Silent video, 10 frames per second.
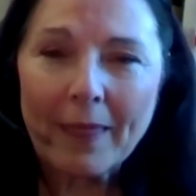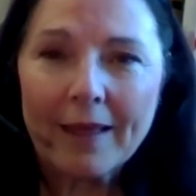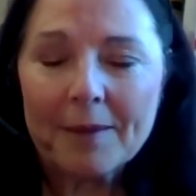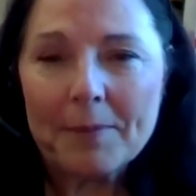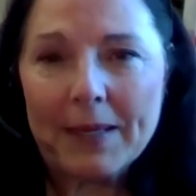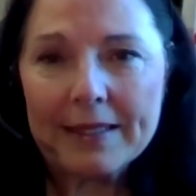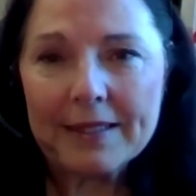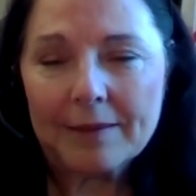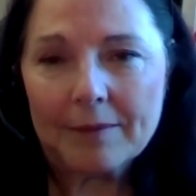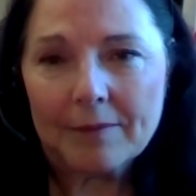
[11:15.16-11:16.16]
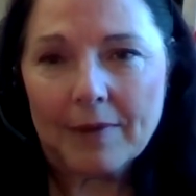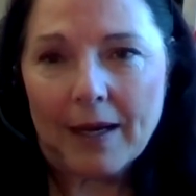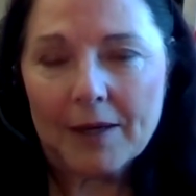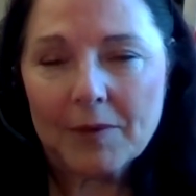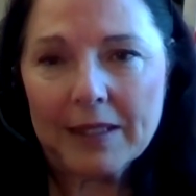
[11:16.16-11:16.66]
but
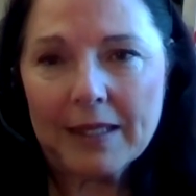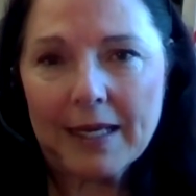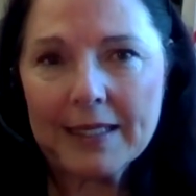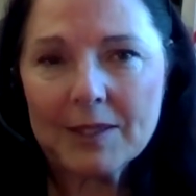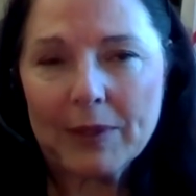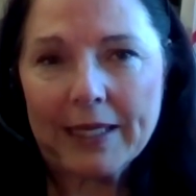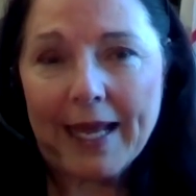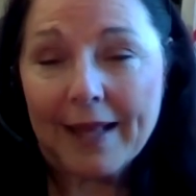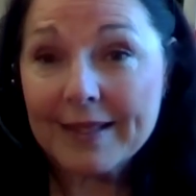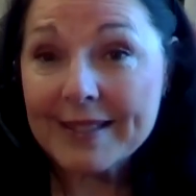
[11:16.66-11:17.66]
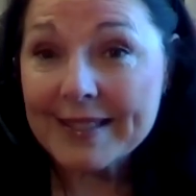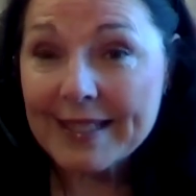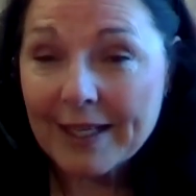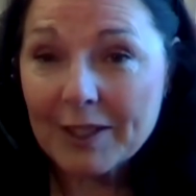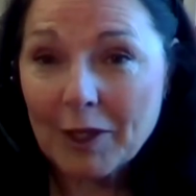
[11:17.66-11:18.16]
I realized when I had the
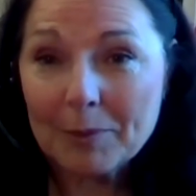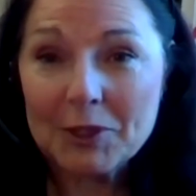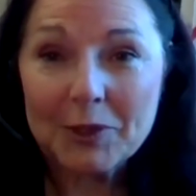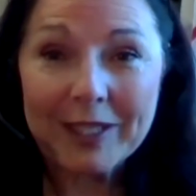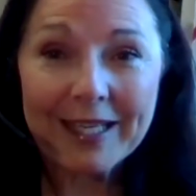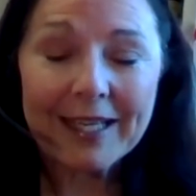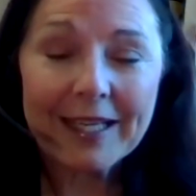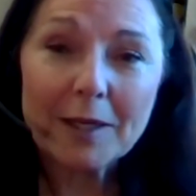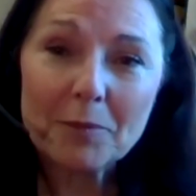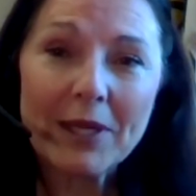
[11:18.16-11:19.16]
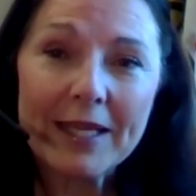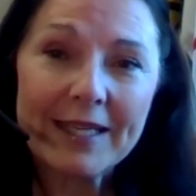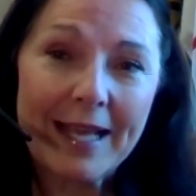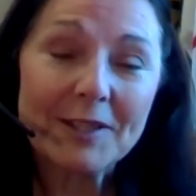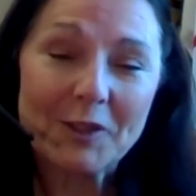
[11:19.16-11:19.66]
second opportunity, and I had prayed and
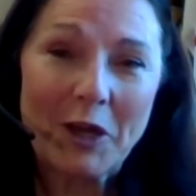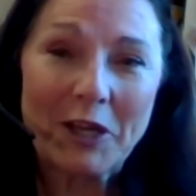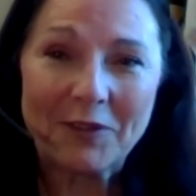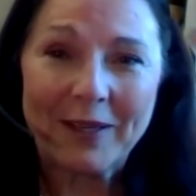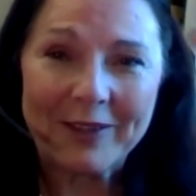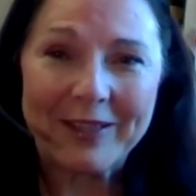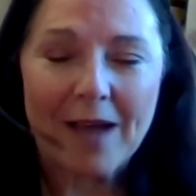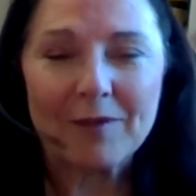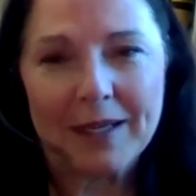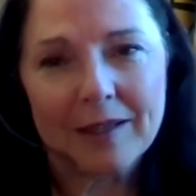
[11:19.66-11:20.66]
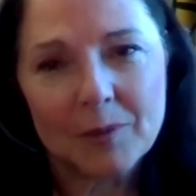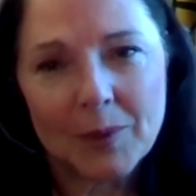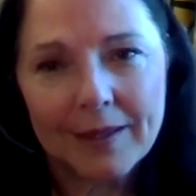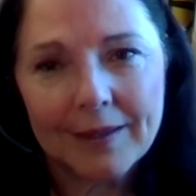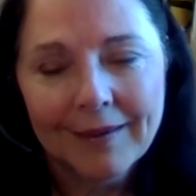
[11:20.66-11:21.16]
asked God if I could have another one,